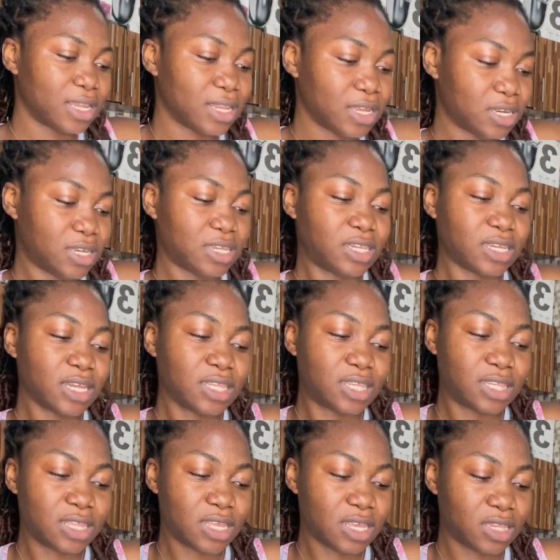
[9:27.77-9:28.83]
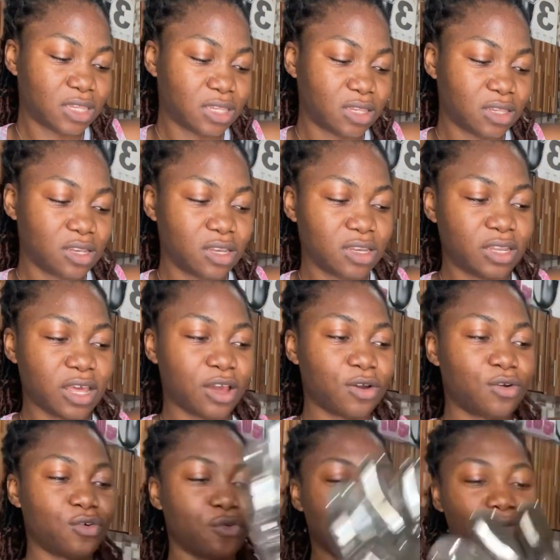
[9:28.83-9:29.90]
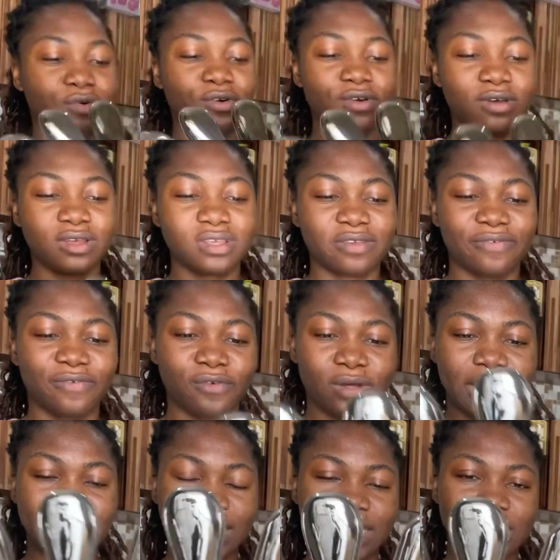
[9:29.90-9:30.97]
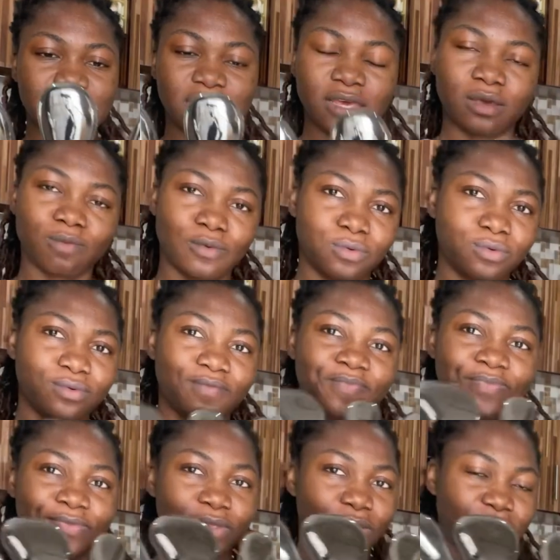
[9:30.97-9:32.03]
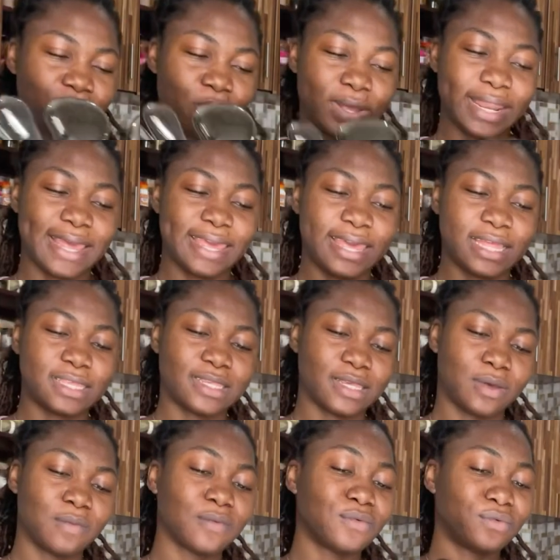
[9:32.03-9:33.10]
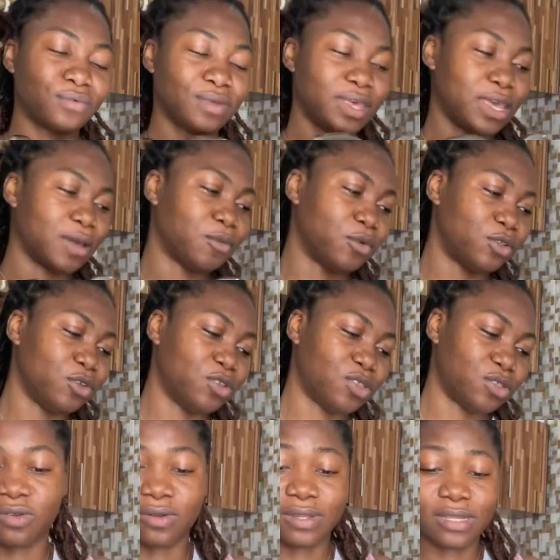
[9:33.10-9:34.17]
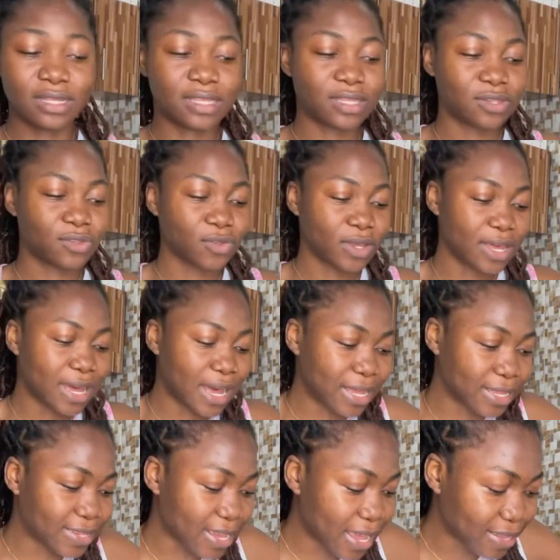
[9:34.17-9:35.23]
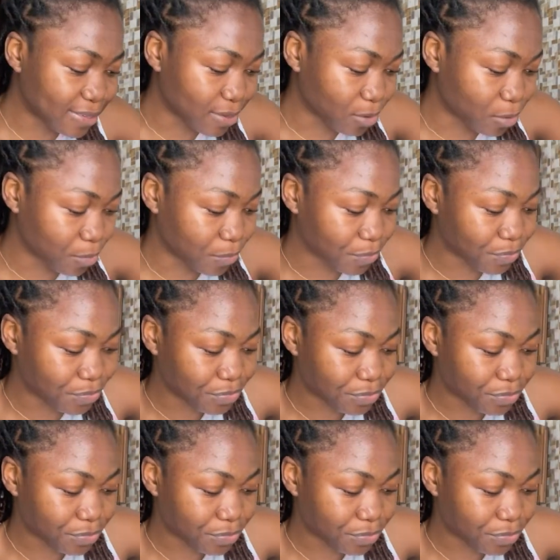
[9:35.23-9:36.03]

then she sent this deco for like a table so when i get table yeah i'm gonna use it on it so yeah it has um